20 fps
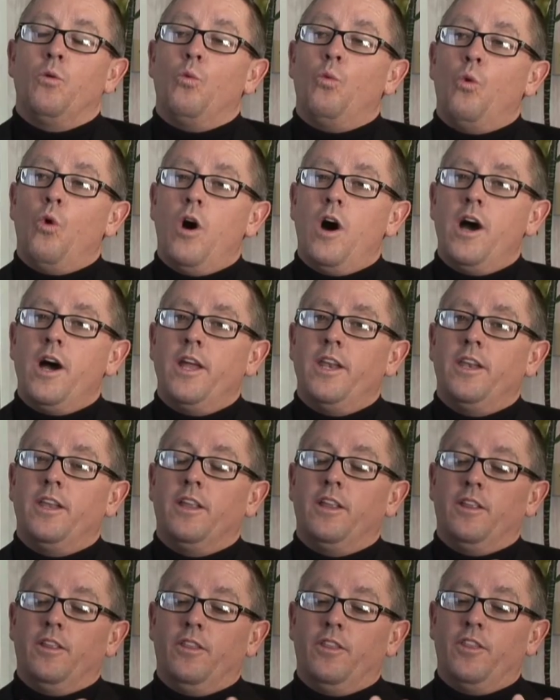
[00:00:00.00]
One,
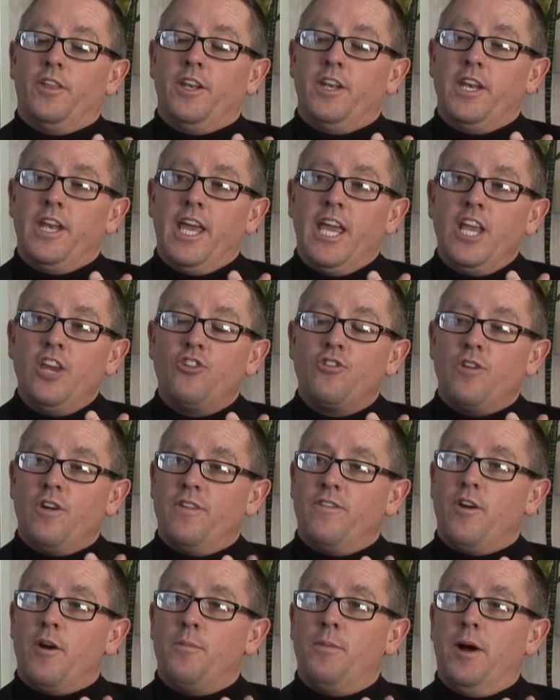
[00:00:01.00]
the nature
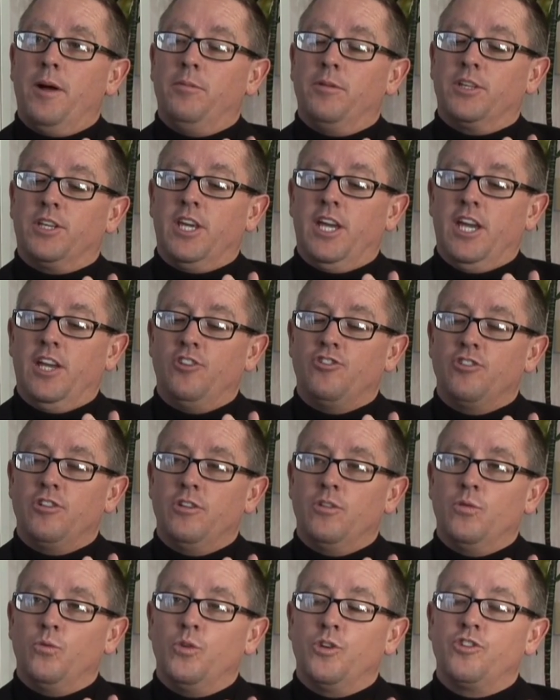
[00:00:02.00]
of our
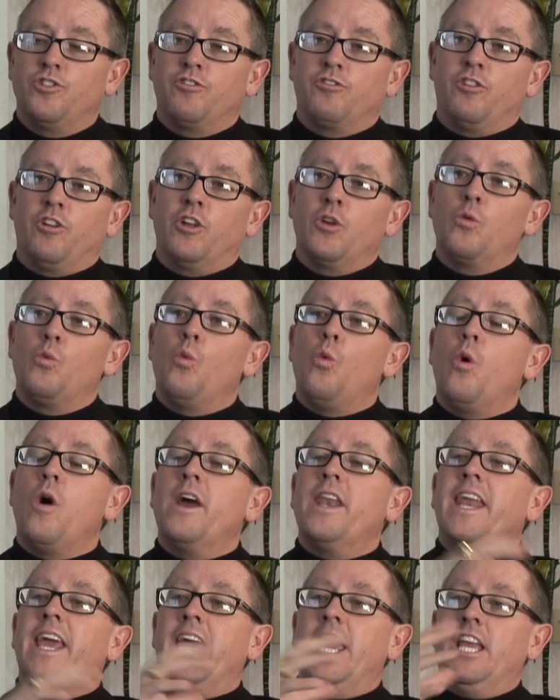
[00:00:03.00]
publication, which is only
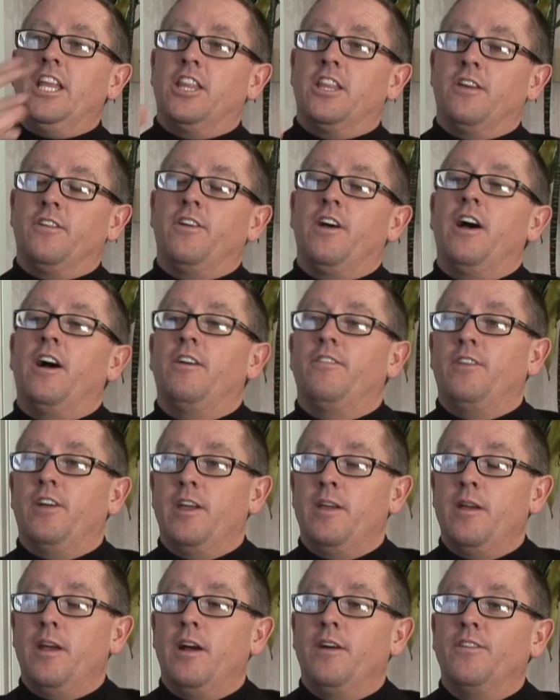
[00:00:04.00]
1/8
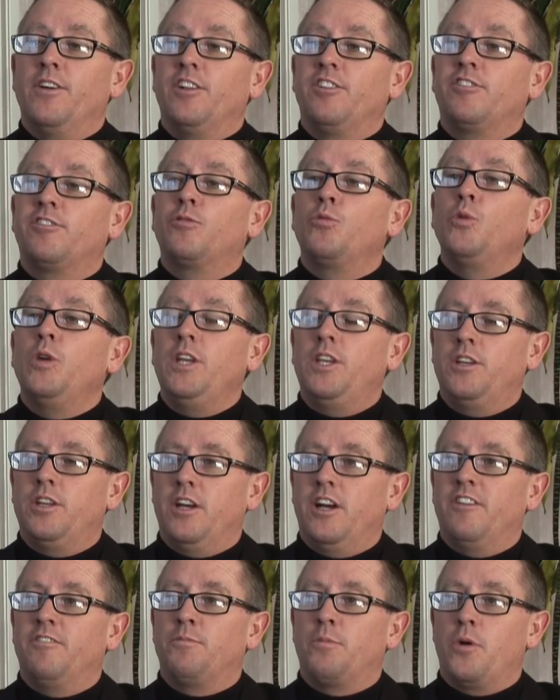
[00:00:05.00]
of a suite
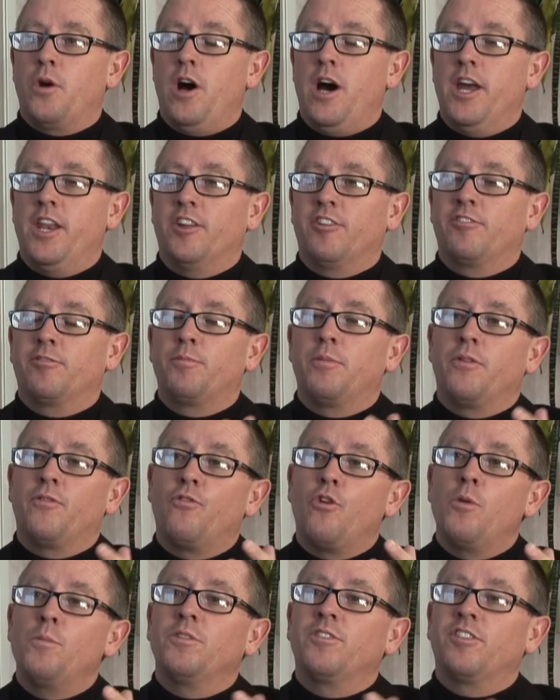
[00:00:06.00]
of products,
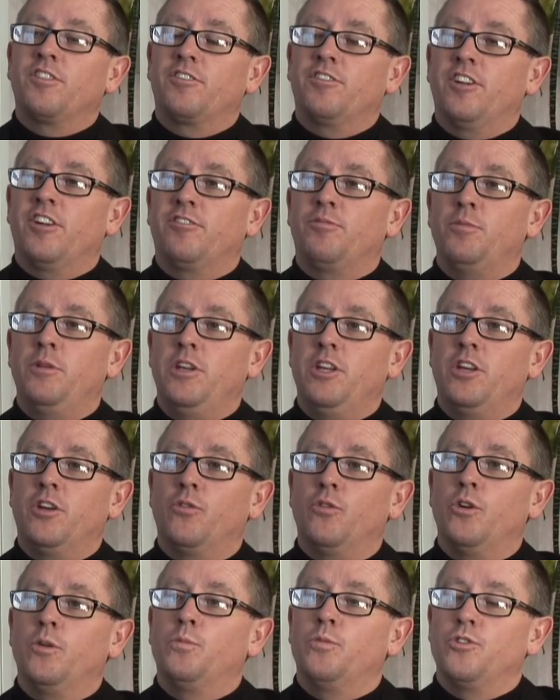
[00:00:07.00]
Performance Success Media
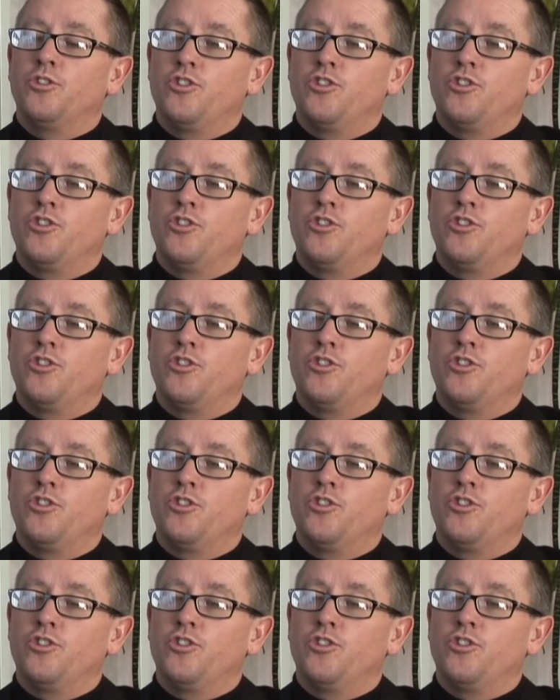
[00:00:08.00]
Group,